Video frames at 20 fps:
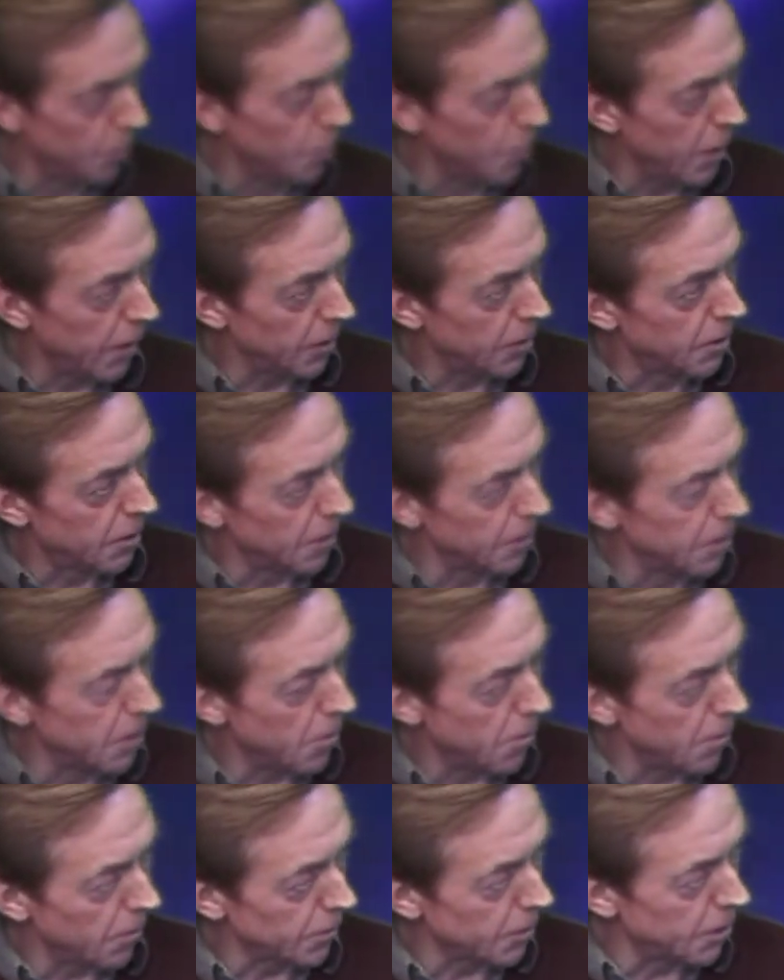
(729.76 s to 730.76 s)
could mix the
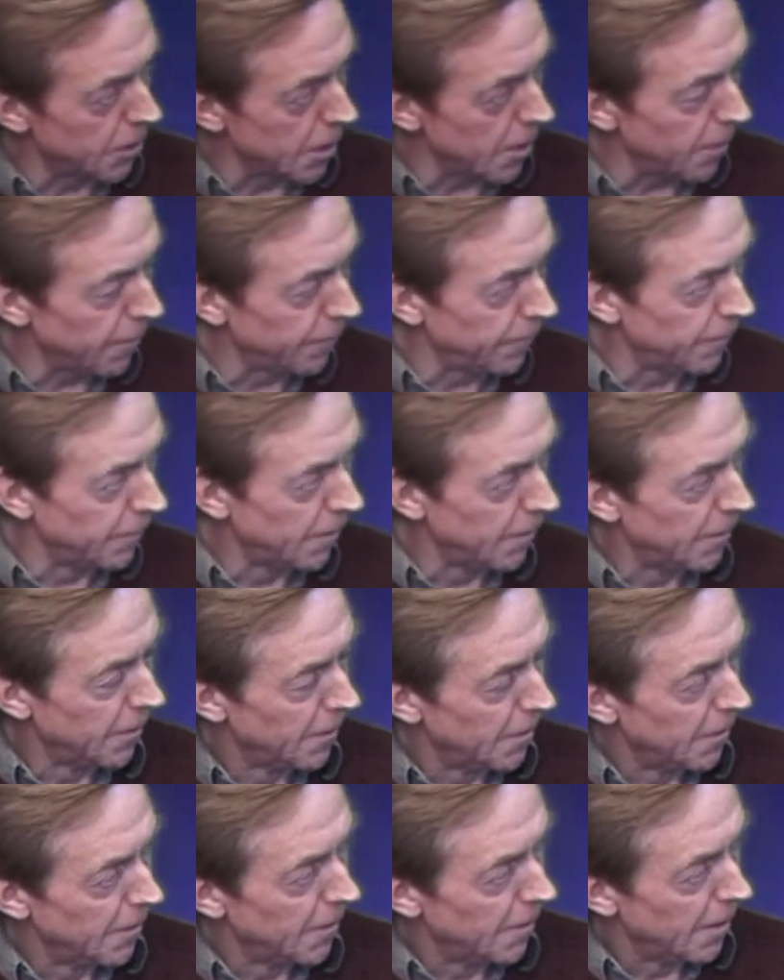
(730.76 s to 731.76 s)
dark stuff
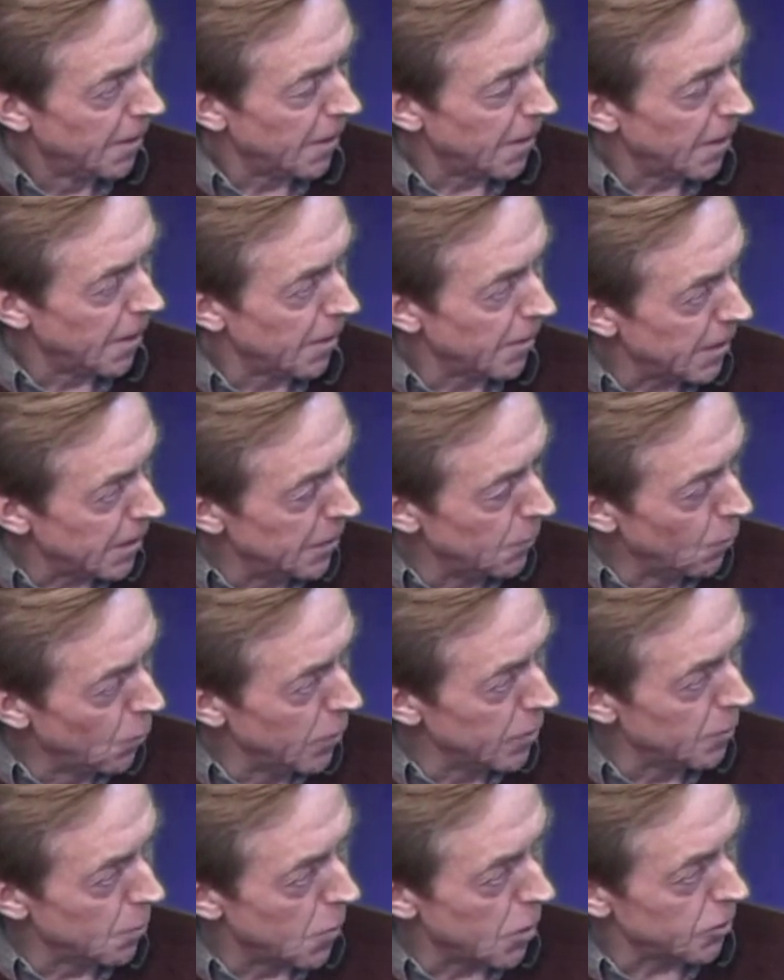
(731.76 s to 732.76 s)

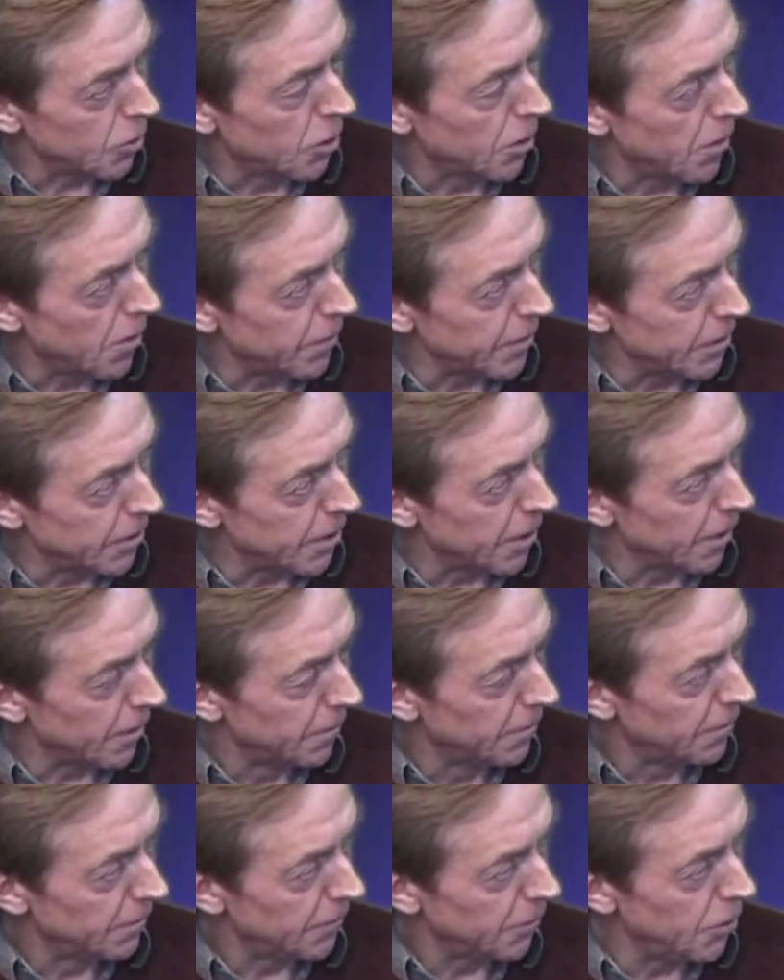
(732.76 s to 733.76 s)
in with much
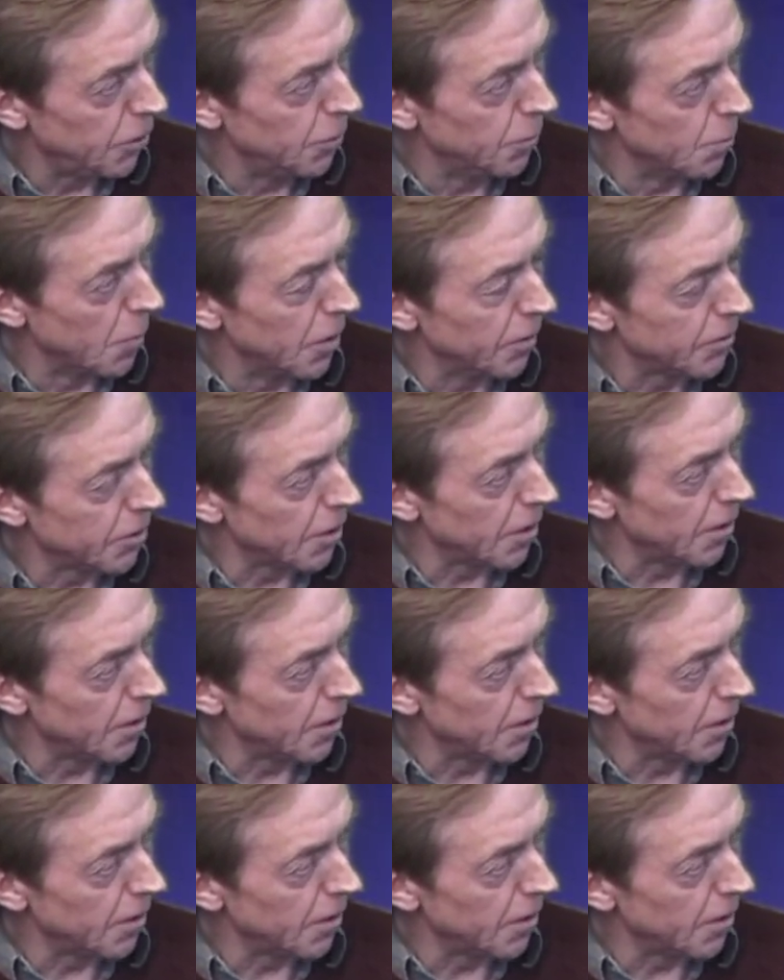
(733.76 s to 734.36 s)
lighter humour,